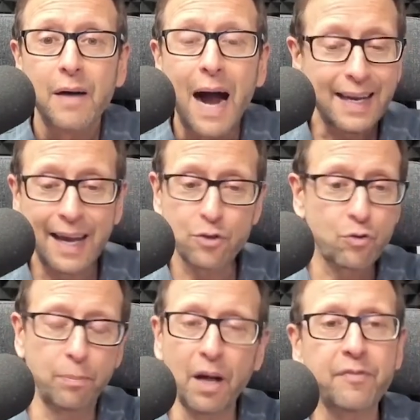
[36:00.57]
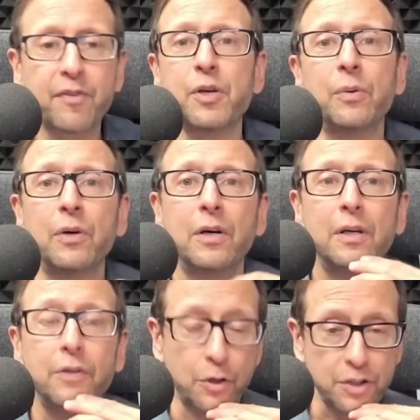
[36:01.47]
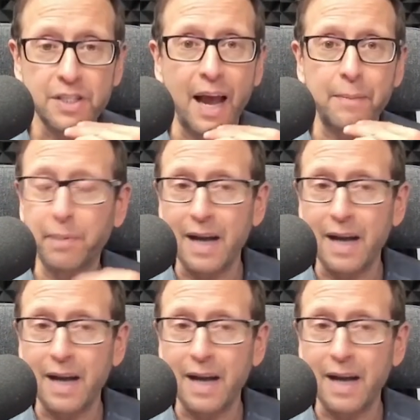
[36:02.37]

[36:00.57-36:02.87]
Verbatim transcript: I can't draw blood from you. Nurses can,